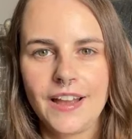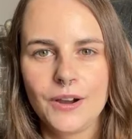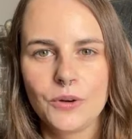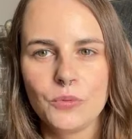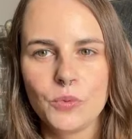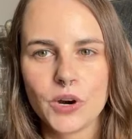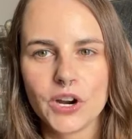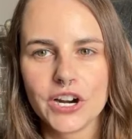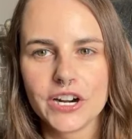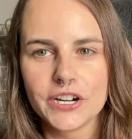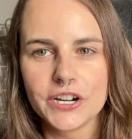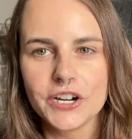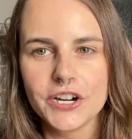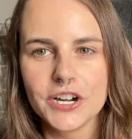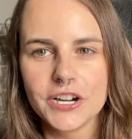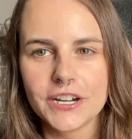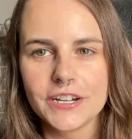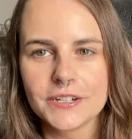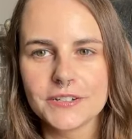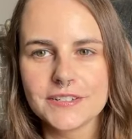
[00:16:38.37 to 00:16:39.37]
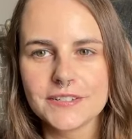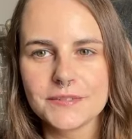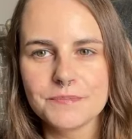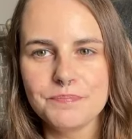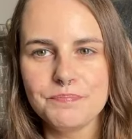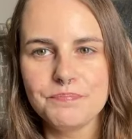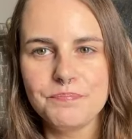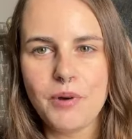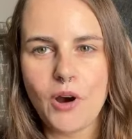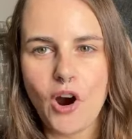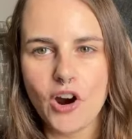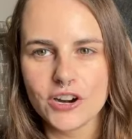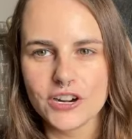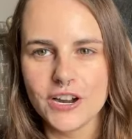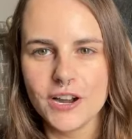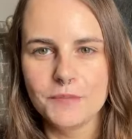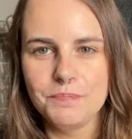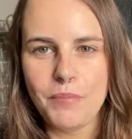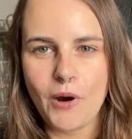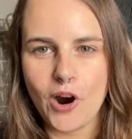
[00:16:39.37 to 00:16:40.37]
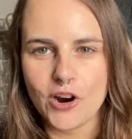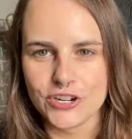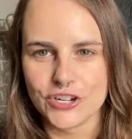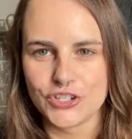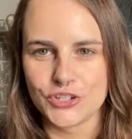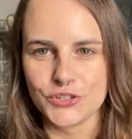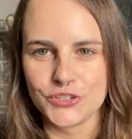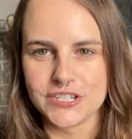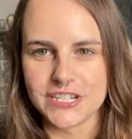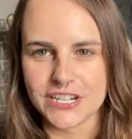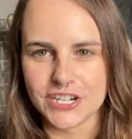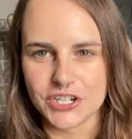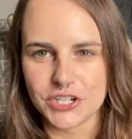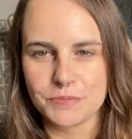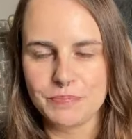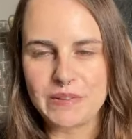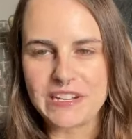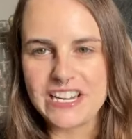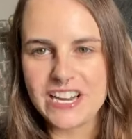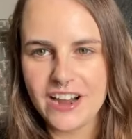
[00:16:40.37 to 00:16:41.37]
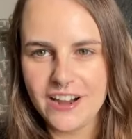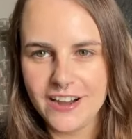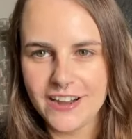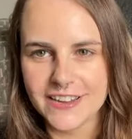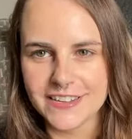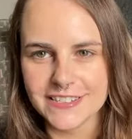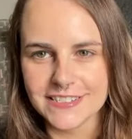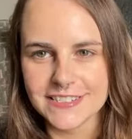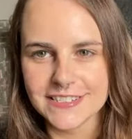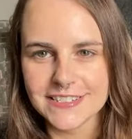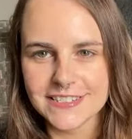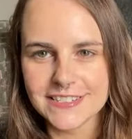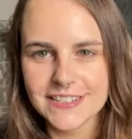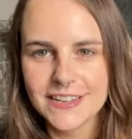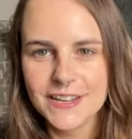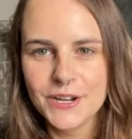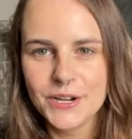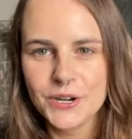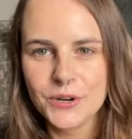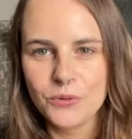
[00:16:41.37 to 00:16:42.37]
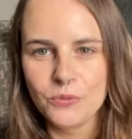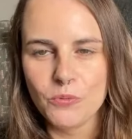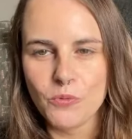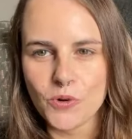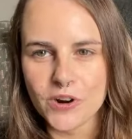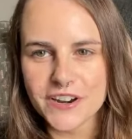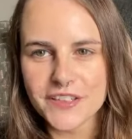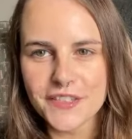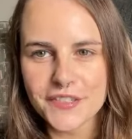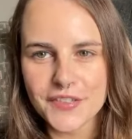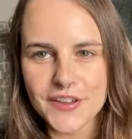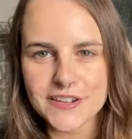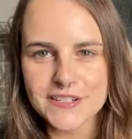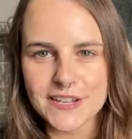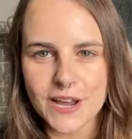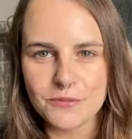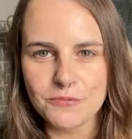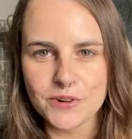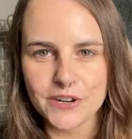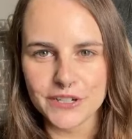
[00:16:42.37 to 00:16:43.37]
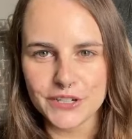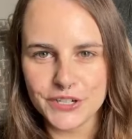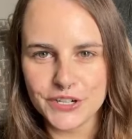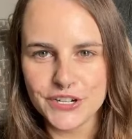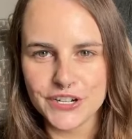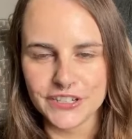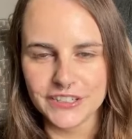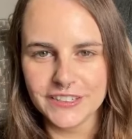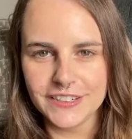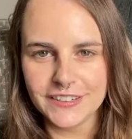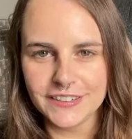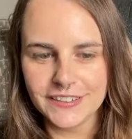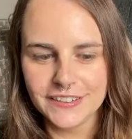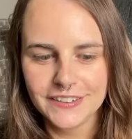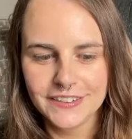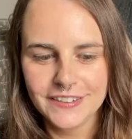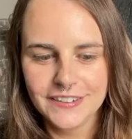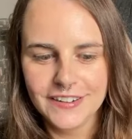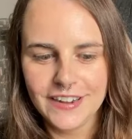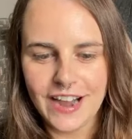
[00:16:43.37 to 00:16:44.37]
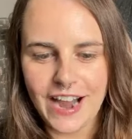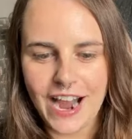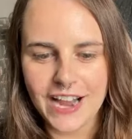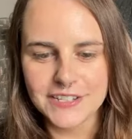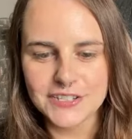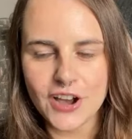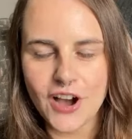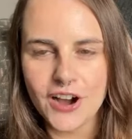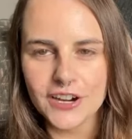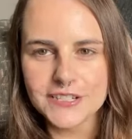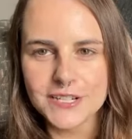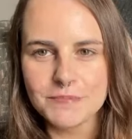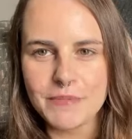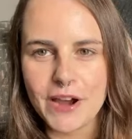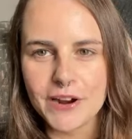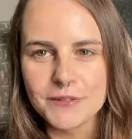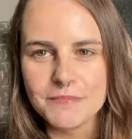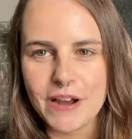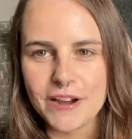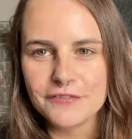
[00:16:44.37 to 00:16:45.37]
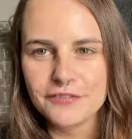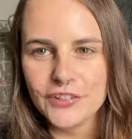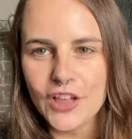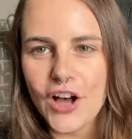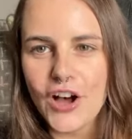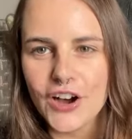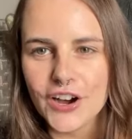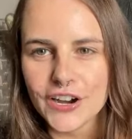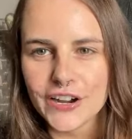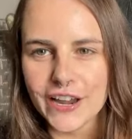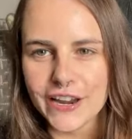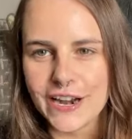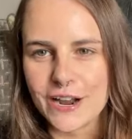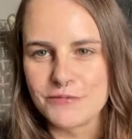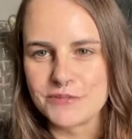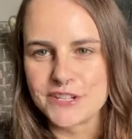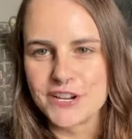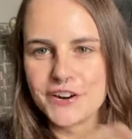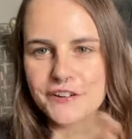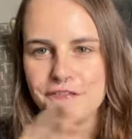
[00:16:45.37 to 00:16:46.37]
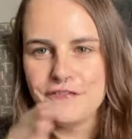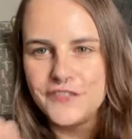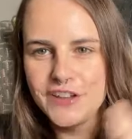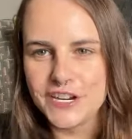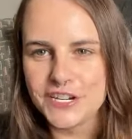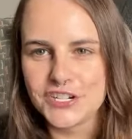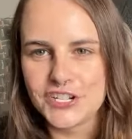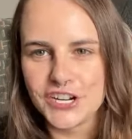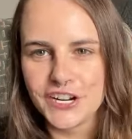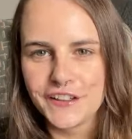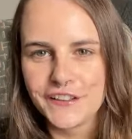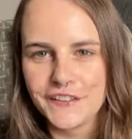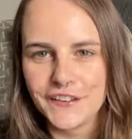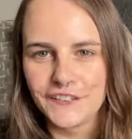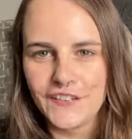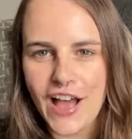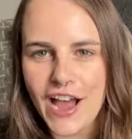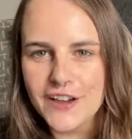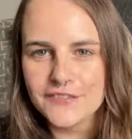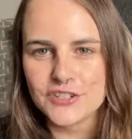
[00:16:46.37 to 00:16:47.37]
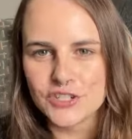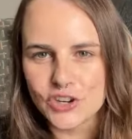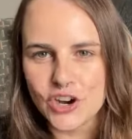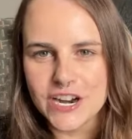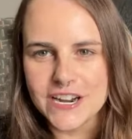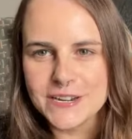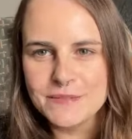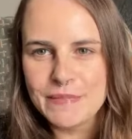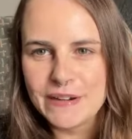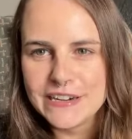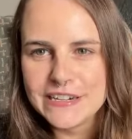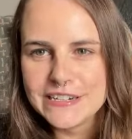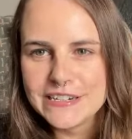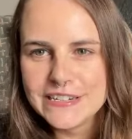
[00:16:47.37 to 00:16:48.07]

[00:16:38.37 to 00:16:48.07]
we're going to cook part a partial dish because one of the things I want to cook, I talked about in my vlog and I was going to finish it in the live stream,